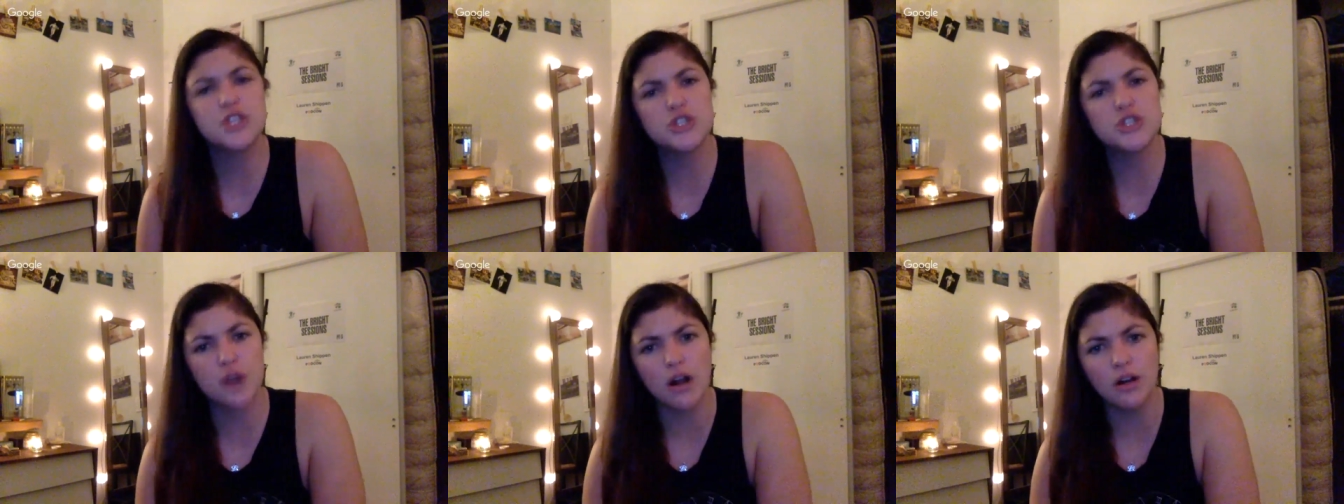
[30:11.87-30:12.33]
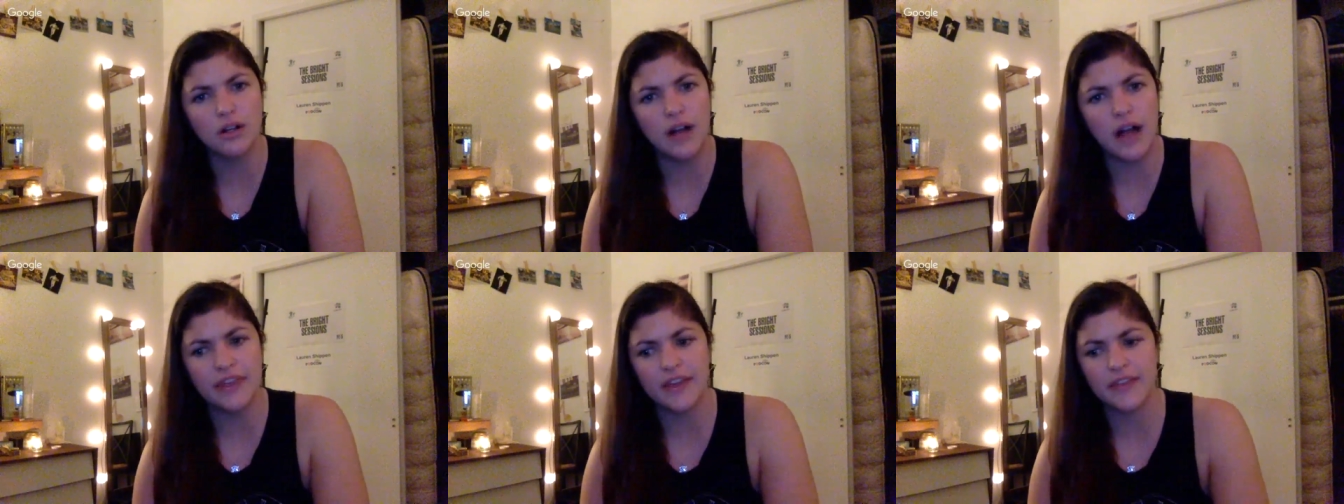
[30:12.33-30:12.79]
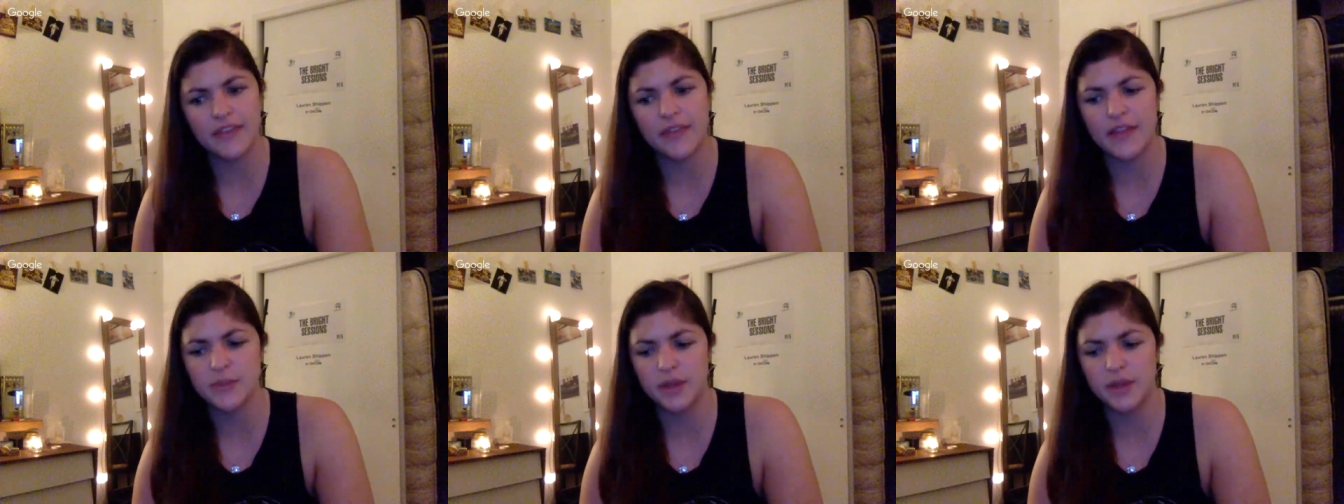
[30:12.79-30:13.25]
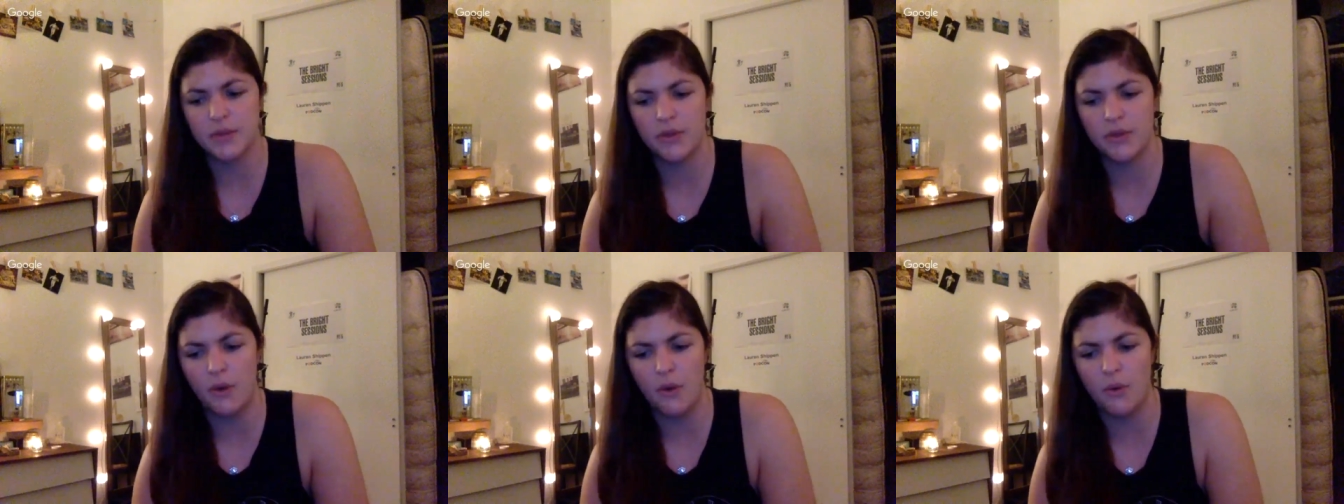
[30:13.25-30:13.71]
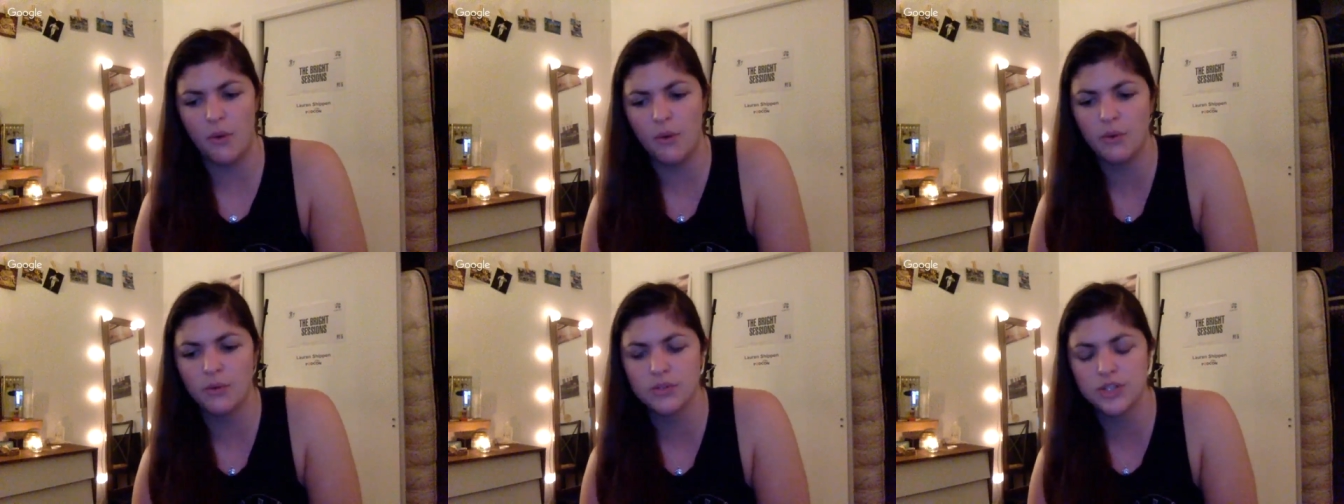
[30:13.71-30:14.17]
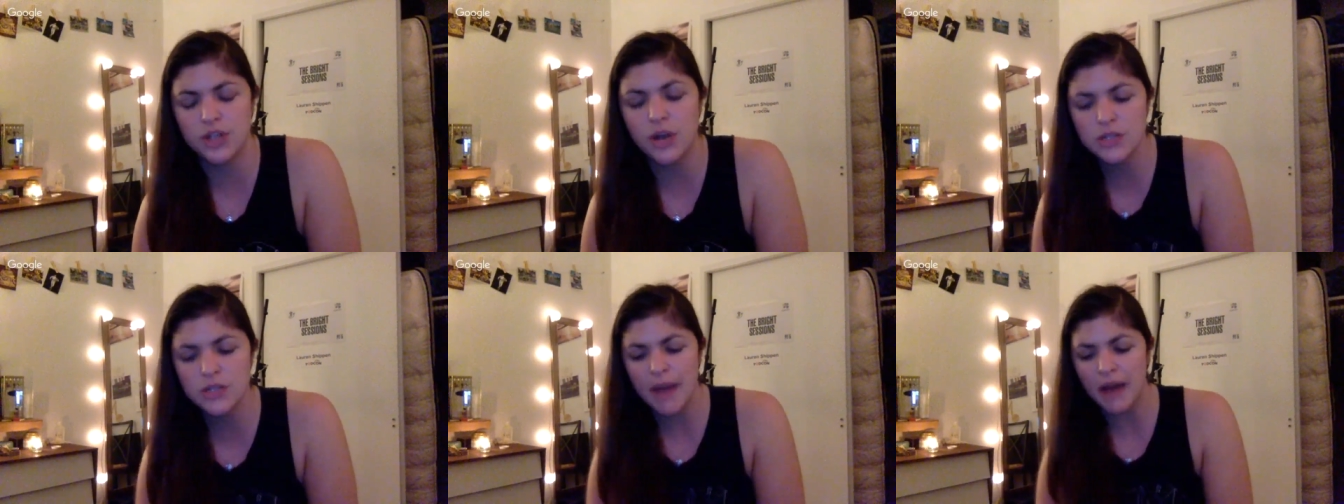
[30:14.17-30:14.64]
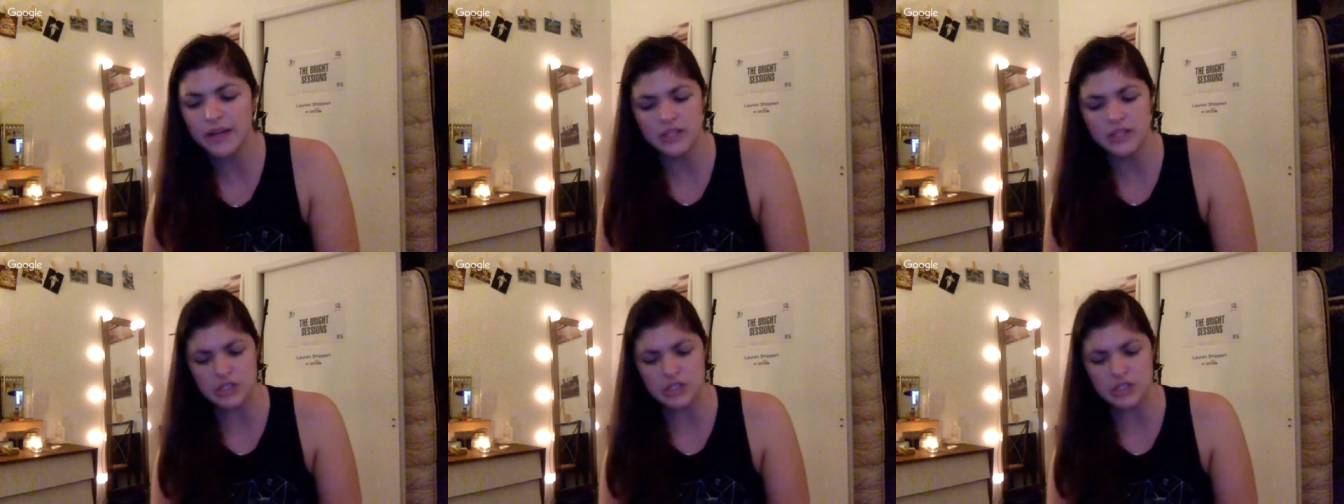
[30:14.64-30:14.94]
just struggle. I think that that's really what the whole show's about,